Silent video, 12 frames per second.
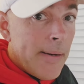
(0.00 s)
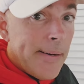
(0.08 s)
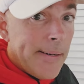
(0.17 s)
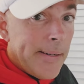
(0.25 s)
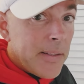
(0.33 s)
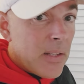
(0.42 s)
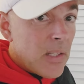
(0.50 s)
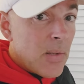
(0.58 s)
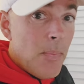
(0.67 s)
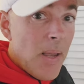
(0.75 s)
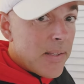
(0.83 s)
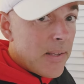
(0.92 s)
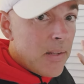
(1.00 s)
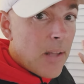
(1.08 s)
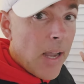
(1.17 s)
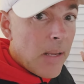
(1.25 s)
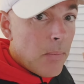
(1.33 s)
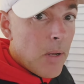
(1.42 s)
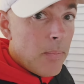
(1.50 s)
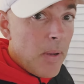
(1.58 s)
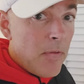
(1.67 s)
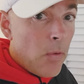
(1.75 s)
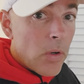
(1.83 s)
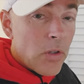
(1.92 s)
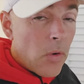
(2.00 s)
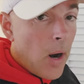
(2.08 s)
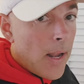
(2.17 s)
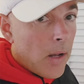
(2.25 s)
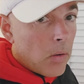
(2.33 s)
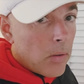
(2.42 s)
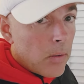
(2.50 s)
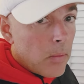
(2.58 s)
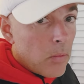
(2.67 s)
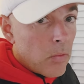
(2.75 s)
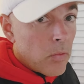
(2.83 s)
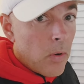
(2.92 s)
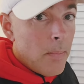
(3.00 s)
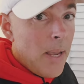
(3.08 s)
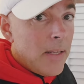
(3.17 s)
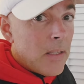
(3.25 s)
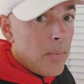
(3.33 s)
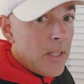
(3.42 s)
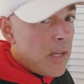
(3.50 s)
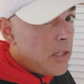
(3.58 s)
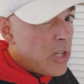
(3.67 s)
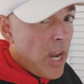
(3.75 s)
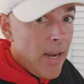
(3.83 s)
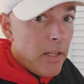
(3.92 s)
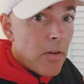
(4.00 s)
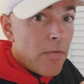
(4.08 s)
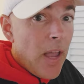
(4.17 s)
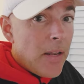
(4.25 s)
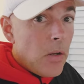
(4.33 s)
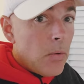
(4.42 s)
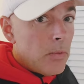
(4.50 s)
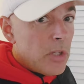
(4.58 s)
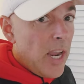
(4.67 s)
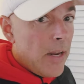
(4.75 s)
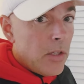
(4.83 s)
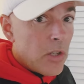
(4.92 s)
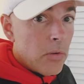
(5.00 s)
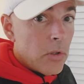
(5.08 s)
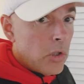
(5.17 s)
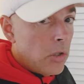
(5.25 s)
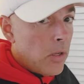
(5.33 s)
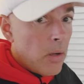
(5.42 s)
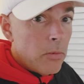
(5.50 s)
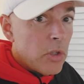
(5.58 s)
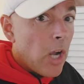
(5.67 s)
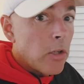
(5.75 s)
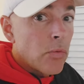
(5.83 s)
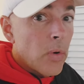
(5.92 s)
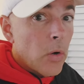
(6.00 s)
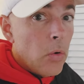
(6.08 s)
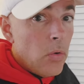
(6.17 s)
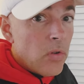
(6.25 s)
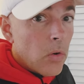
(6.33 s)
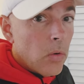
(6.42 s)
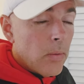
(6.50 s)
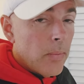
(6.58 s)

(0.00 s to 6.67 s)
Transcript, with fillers: uh, dismiss indictment before trial? Remains to be seen. Change of venue. Change of, you know, judge recusal.